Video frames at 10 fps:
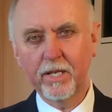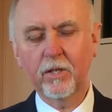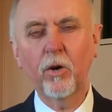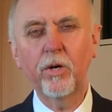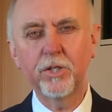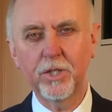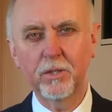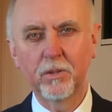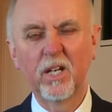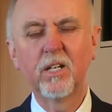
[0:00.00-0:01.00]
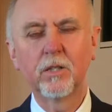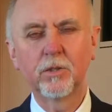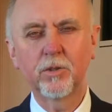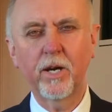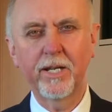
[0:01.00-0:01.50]
I encourage you,
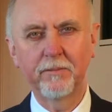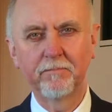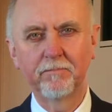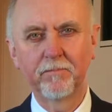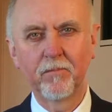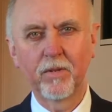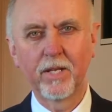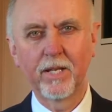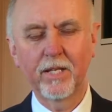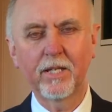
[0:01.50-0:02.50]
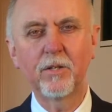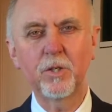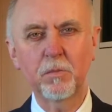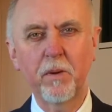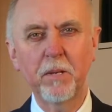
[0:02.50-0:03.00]
try it. You
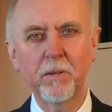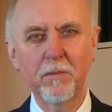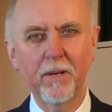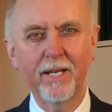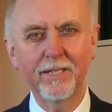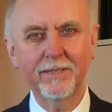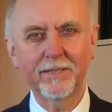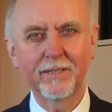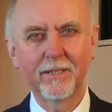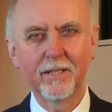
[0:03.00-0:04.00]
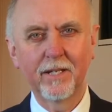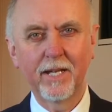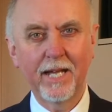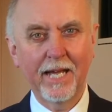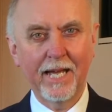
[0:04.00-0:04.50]
just may be amazed.
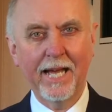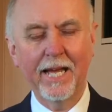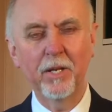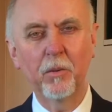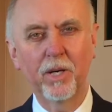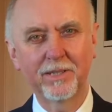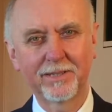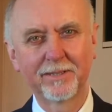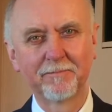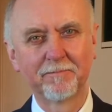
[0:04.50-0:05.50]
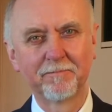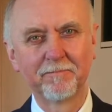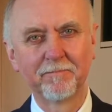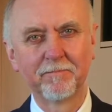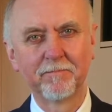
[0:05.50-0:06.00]
Hannah
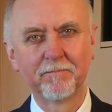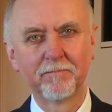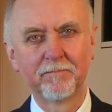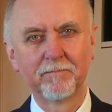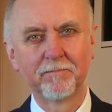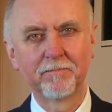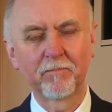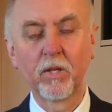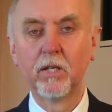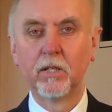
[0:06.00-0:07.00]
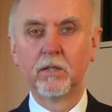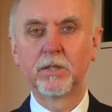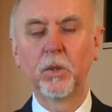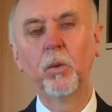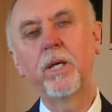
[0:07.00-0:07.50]
was.
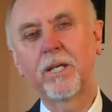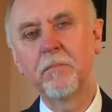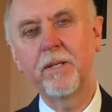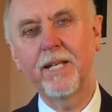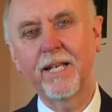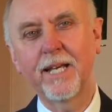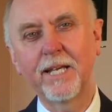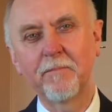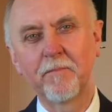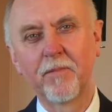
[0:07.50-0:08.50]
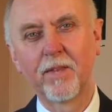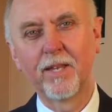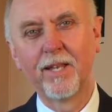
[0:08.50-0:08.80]
Till we can meet again,